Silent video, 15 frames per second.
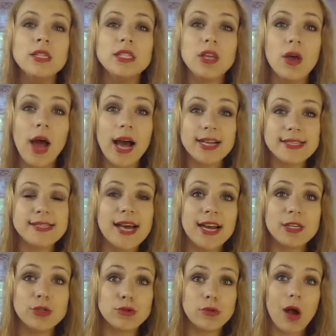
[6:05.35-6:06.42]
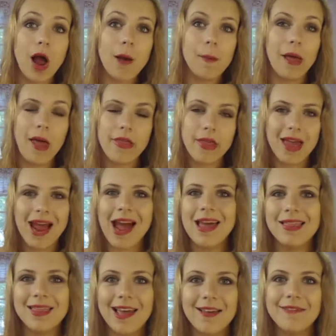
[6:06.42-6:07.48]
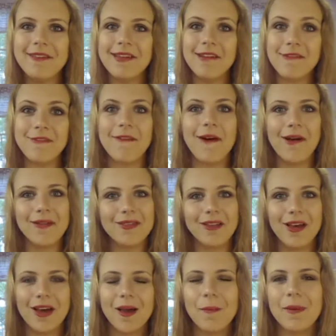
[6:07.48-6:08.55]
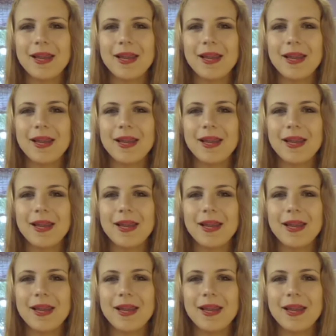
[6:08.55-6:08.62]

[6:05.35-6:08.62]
Still has that drama that I love in a fall look,